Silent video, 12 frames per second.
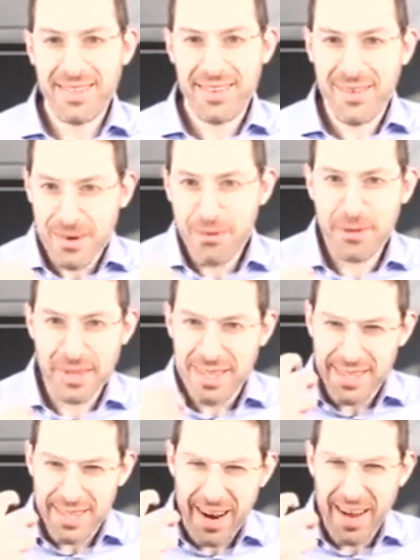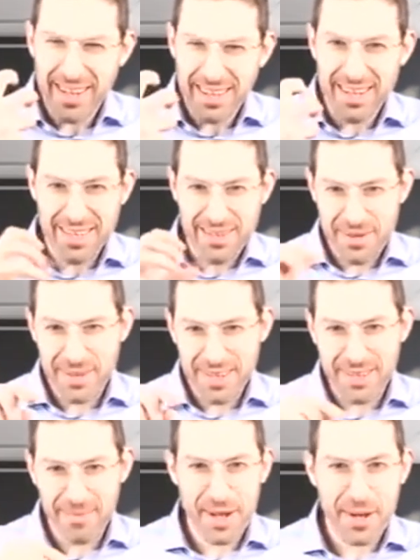orphans, right? That's what
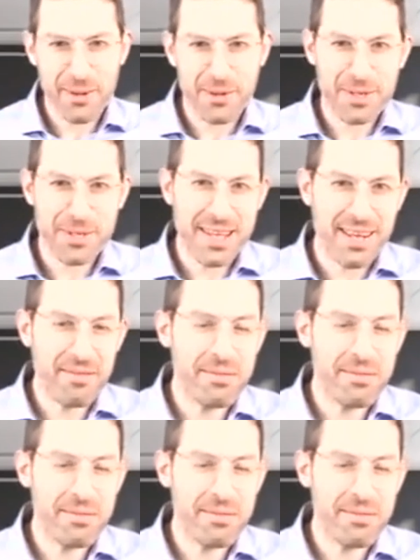Michael just said.